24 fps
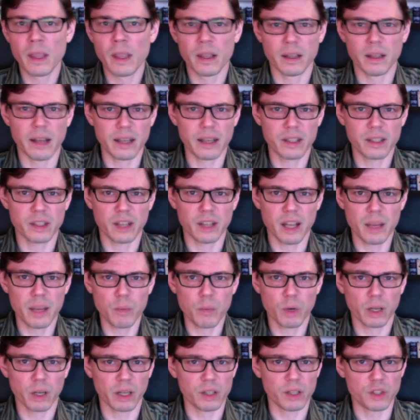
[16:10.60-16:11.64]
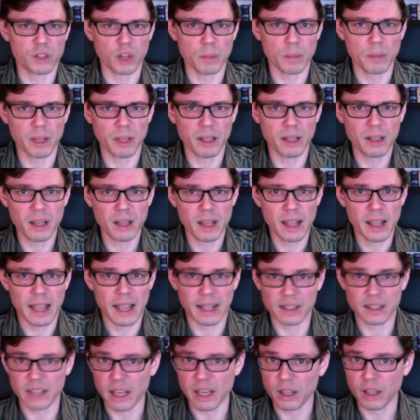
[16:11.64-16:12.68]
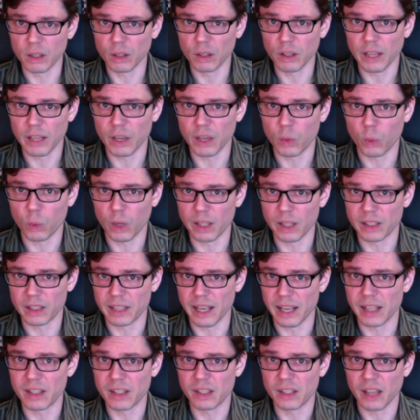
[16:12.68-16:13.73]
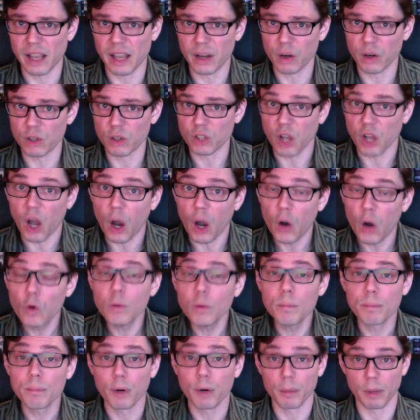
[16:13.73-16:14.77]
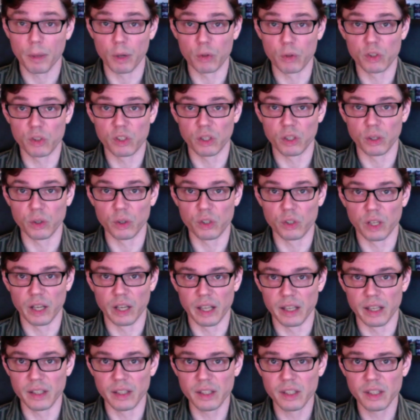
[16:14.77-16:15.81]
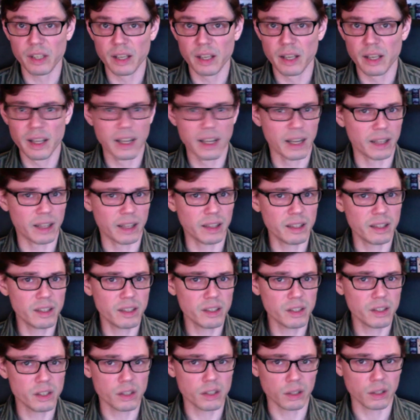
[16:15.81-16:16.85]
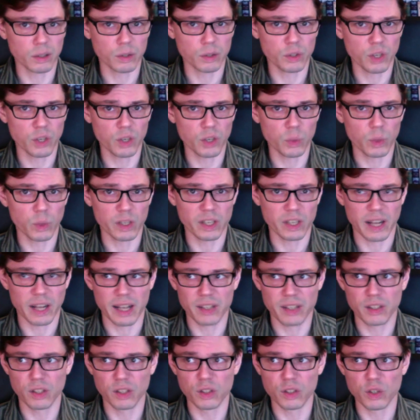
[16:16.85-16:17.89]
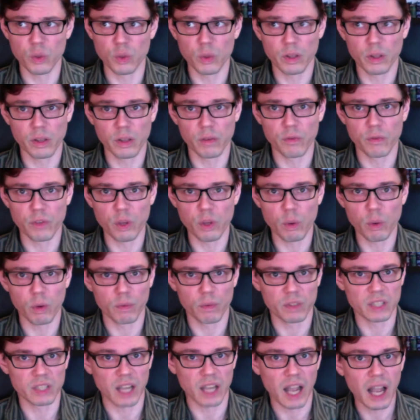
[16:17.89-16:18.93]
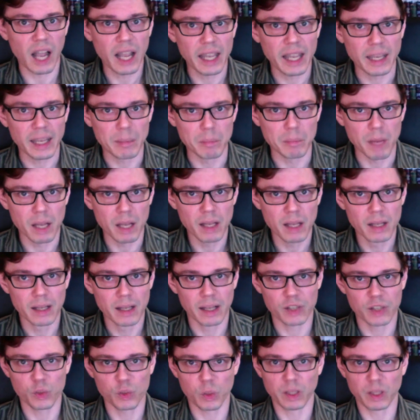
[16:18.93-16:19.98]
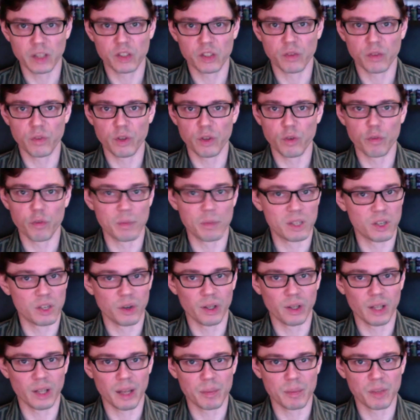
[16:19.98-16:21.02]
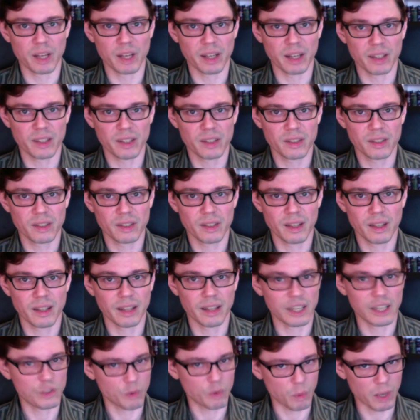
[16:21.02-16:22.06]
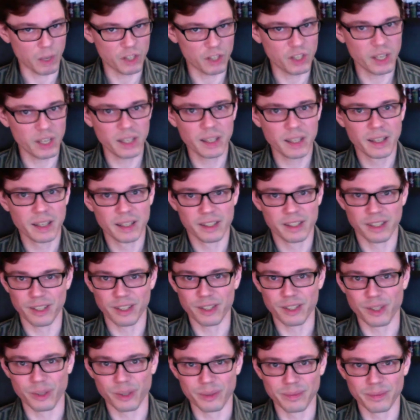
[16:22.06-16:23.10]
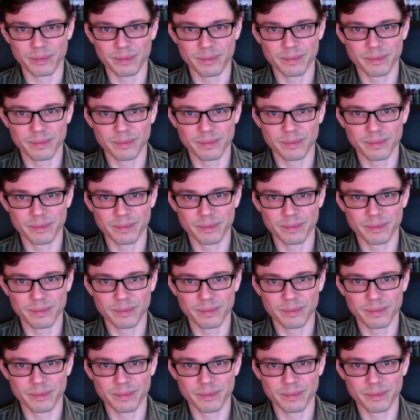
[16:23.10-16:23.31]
Next time, we're going to jump in and take a look at what Ted Sider's own proposed solution is, and this is a solution which has to do with a view of time as well as a view of material objects. Thanks for watching, see you soon.